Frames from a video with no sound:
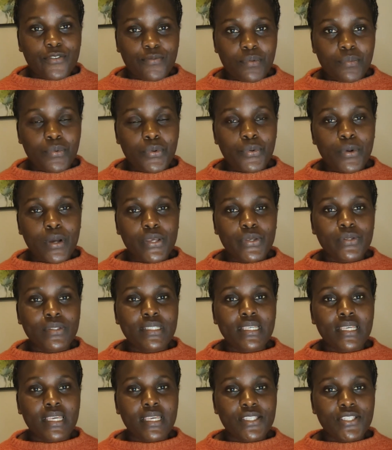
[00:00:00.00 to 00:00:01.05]
of people who are
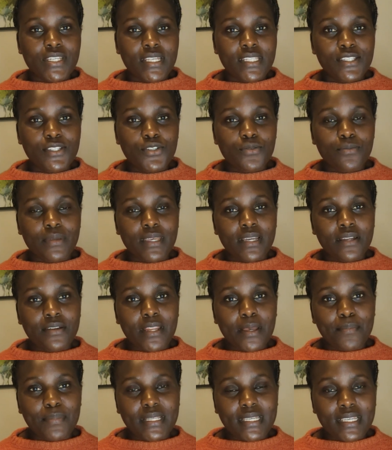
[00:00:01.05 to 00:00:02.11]
using agents to make
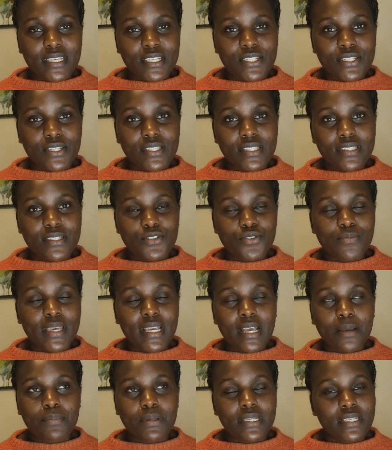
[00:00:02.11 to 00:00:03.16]

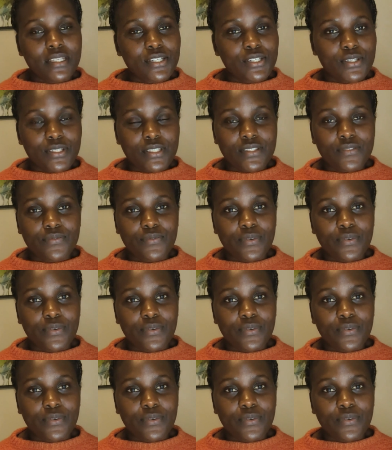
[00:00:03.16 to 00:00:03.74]
applications